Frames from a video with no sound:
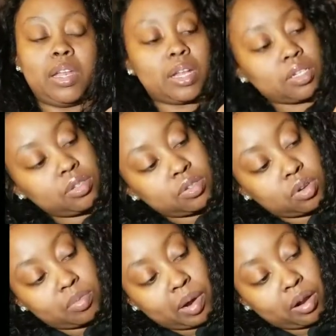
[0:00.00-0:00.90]
did I choose to
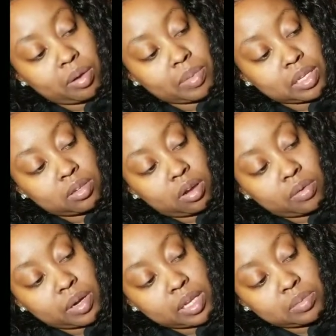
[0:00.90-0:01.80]
hold my arm in this
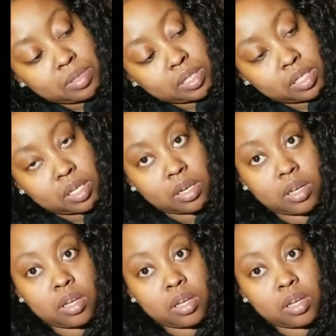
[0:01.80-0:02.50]
awkward ass position?